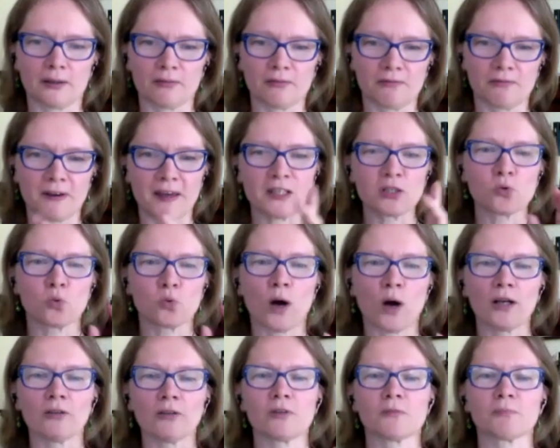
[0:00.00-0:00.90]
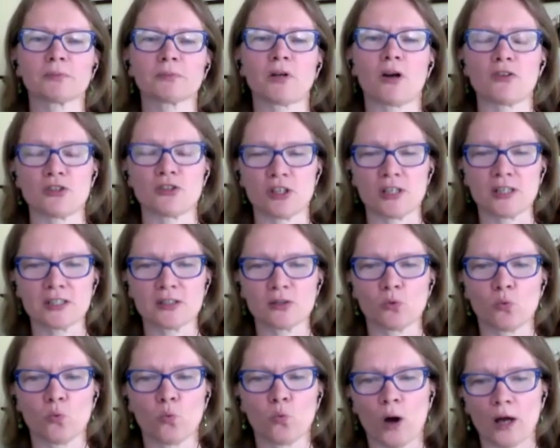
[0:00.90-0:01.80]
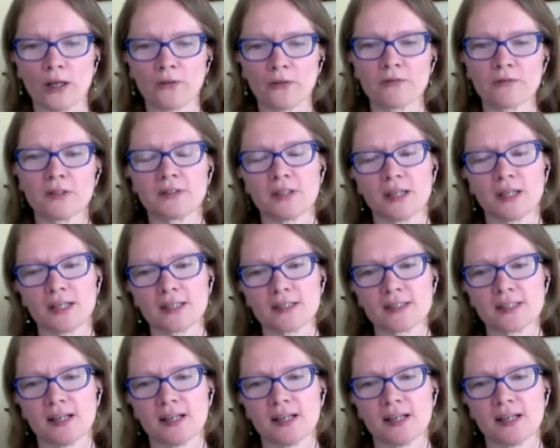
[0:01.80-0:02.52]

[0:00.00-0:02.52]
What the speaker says: phase one of your project, one of the things that I